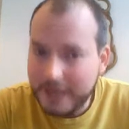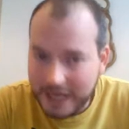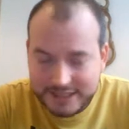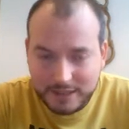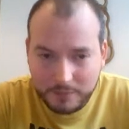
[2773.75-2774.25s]

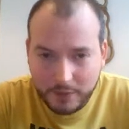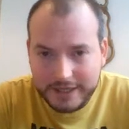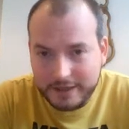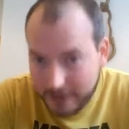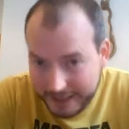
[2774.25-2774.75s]
At some
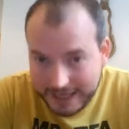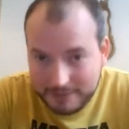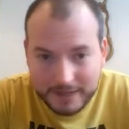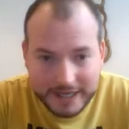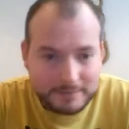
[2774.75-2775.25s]
point, I
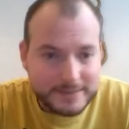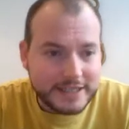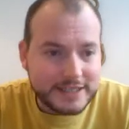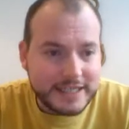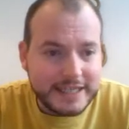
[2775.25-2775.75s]
can play
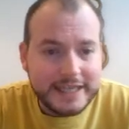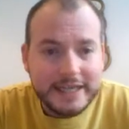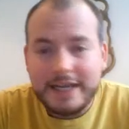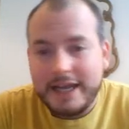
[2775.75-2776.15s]
potentially